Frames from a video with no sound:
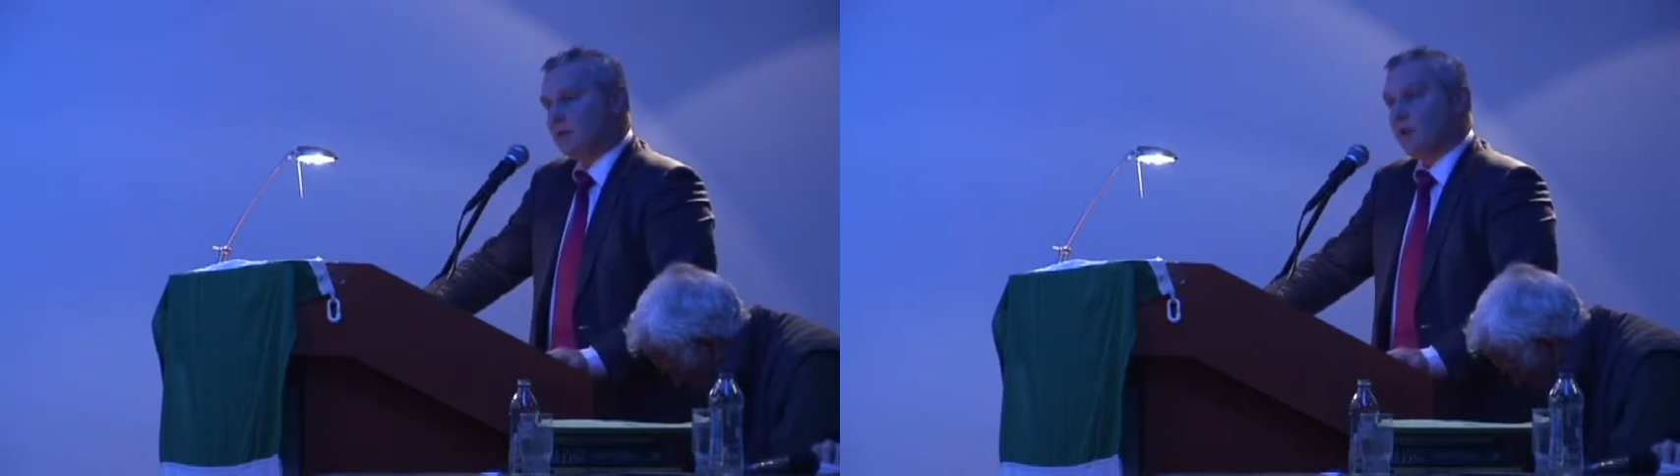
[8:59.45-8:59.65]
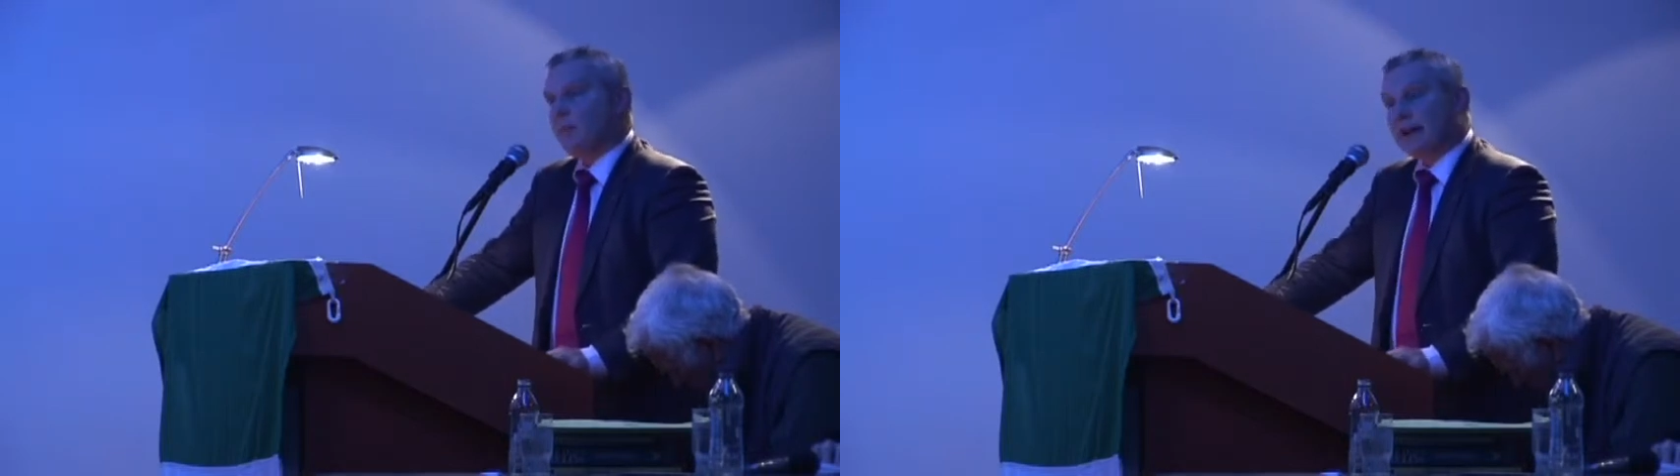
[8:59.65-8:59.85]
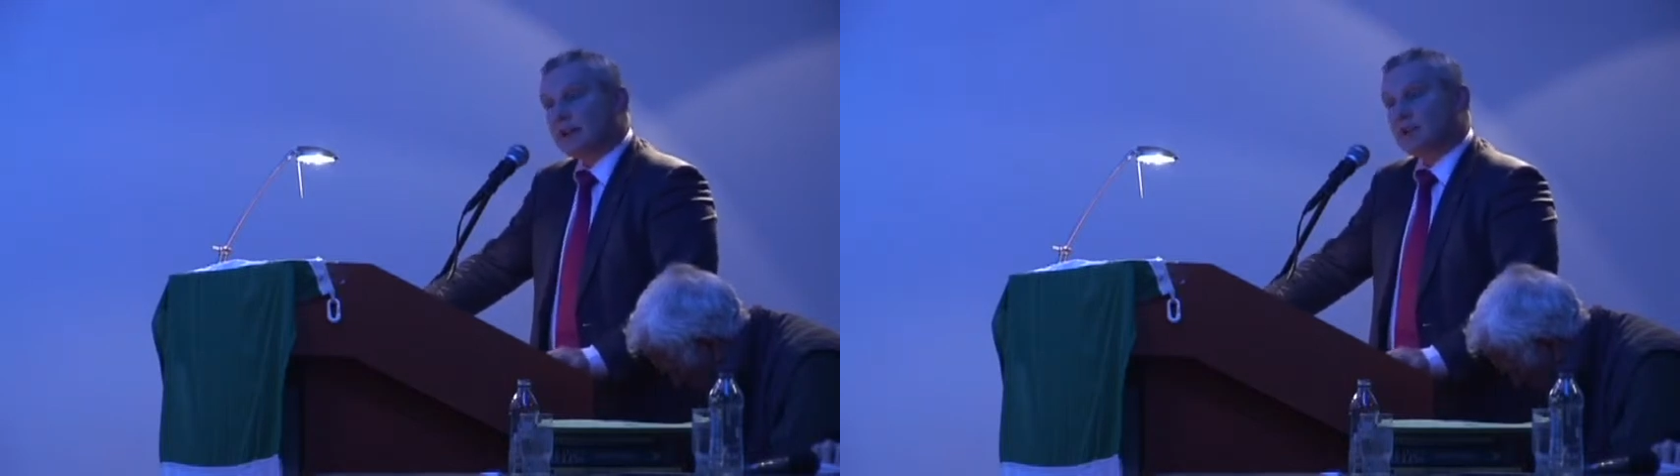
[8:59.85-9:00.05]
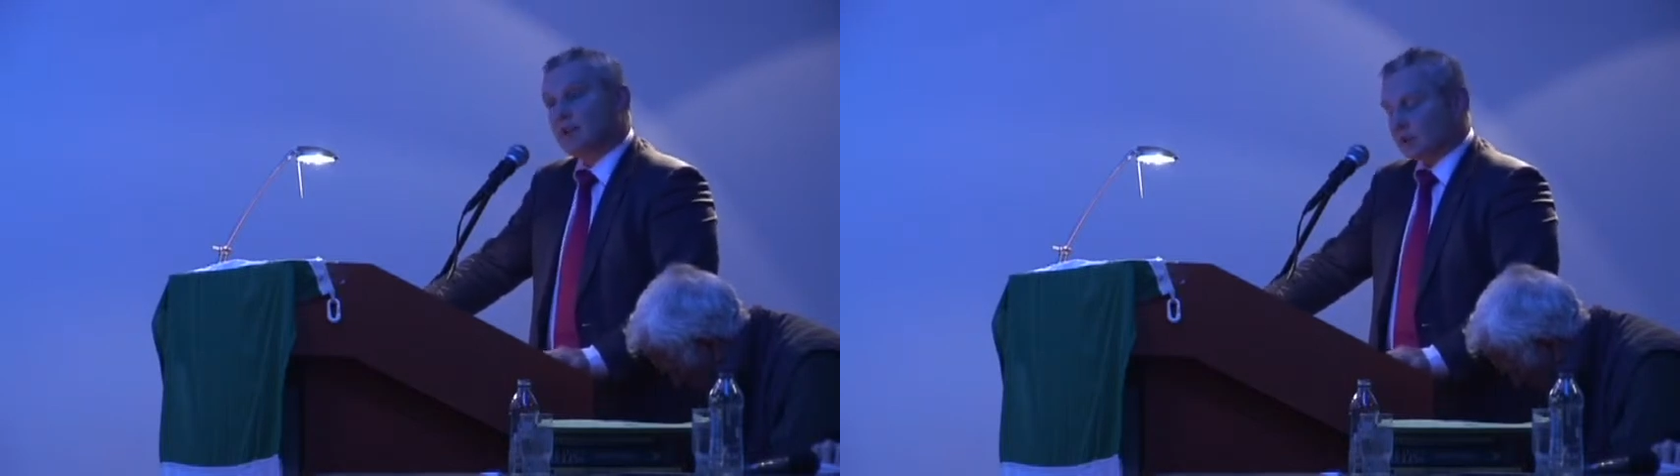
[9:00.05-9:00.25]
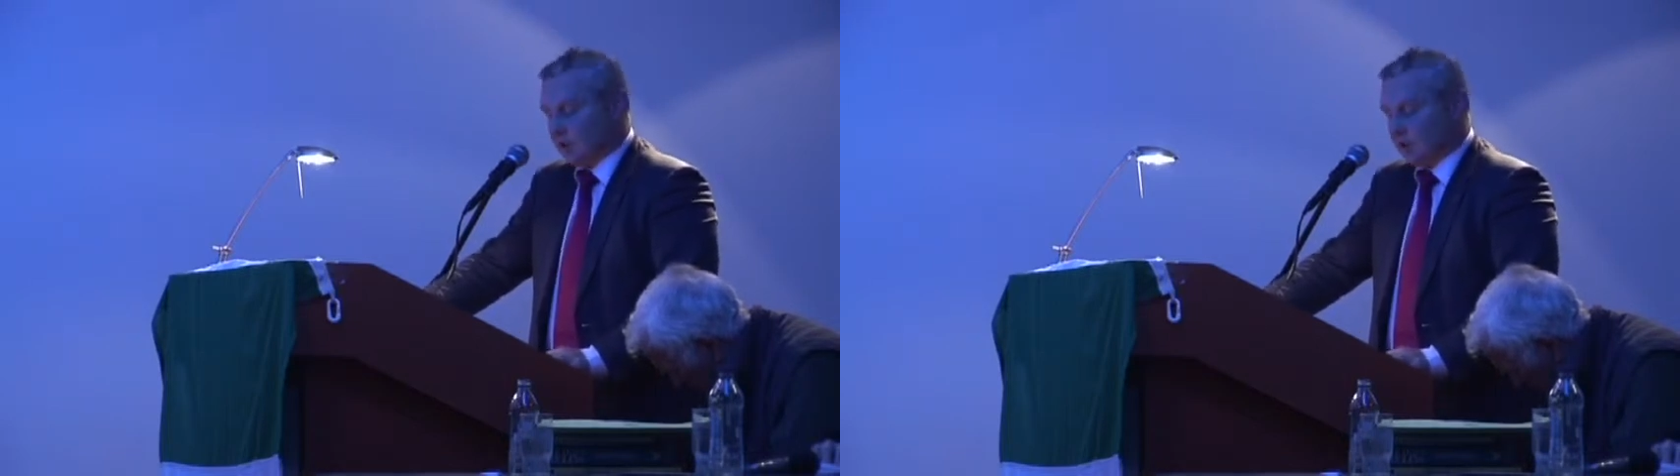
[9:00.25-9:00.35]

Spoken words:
The myth that